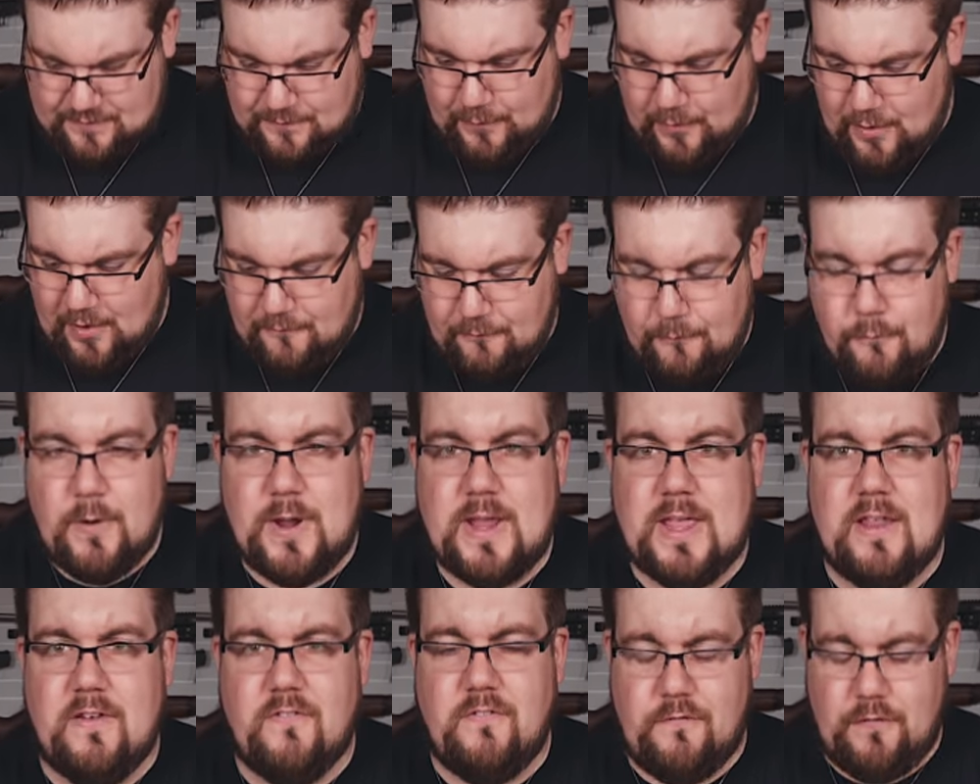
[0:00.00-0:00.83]
for a
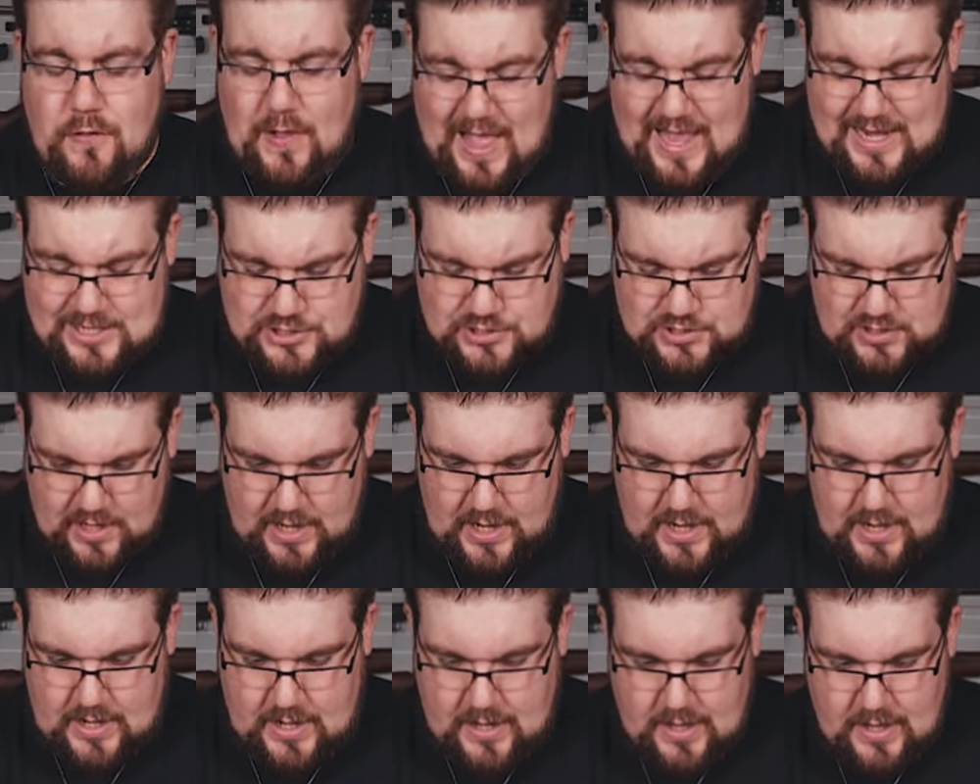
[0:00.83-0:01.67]
freaking
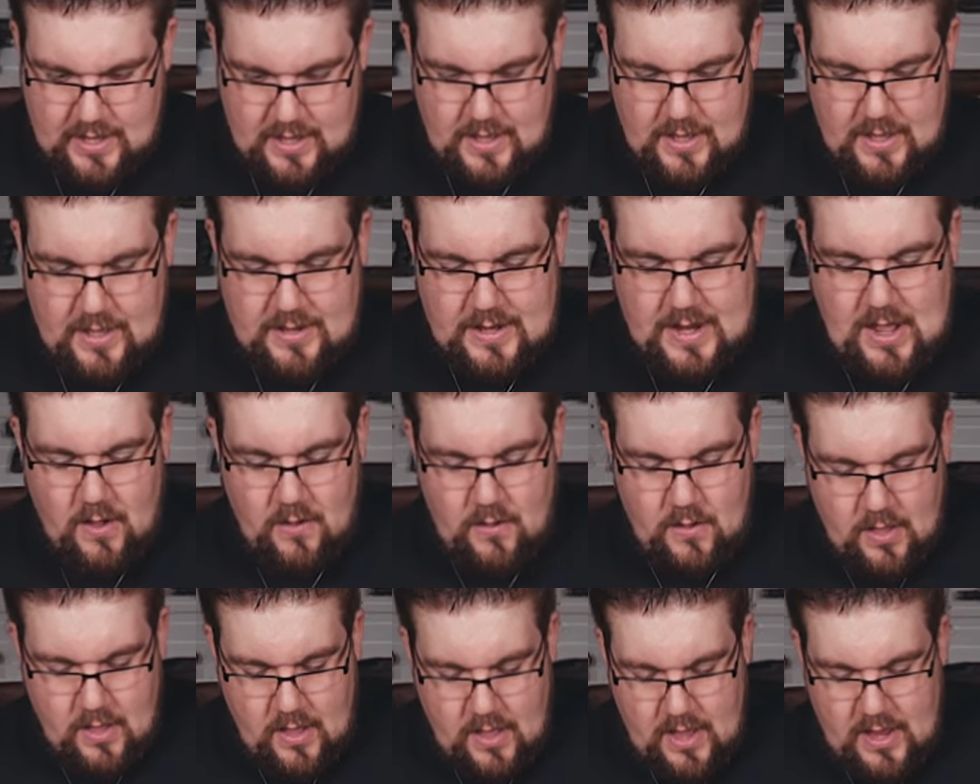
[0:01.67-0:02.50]
flashlight.
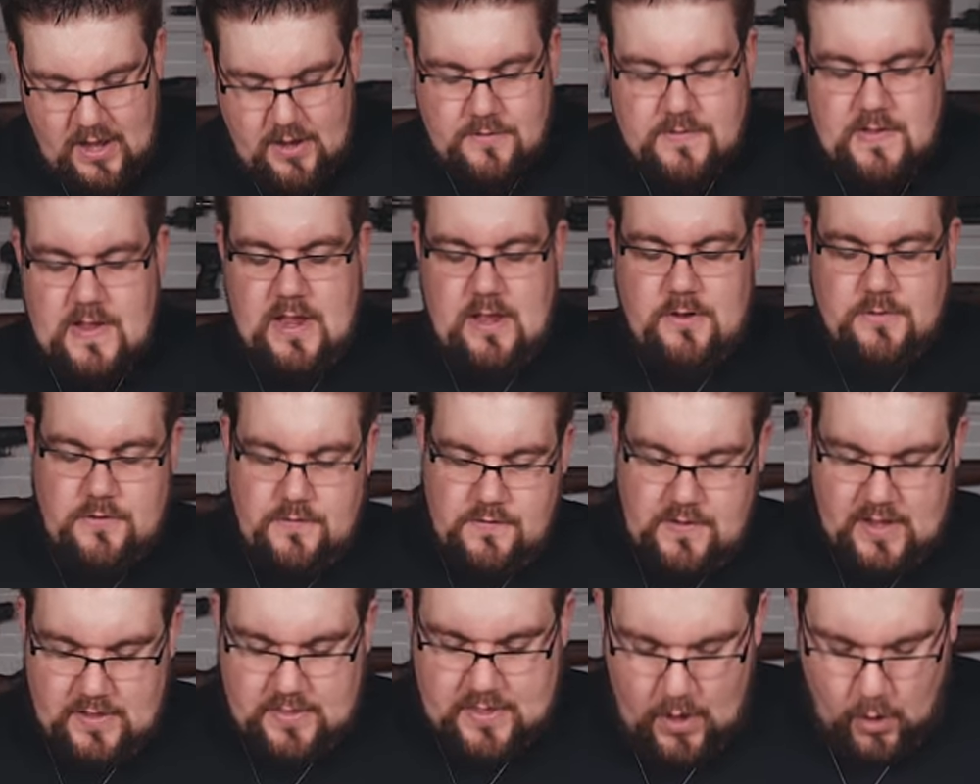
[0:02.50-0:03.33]
Now, here's the
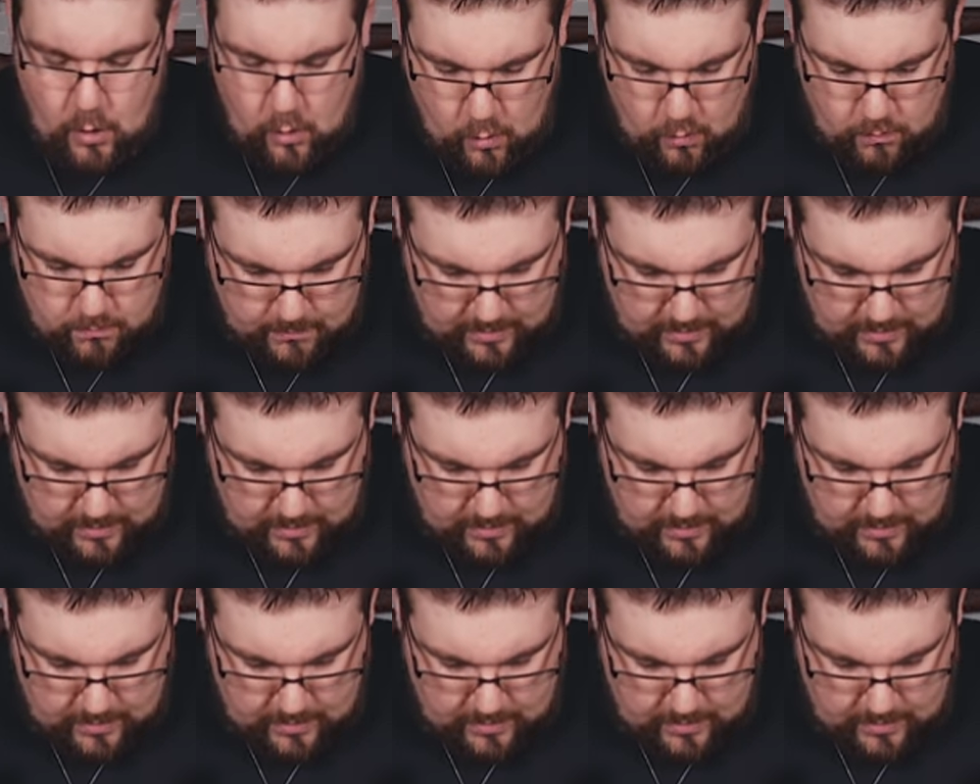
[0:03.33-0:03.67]
interesting thing. Oh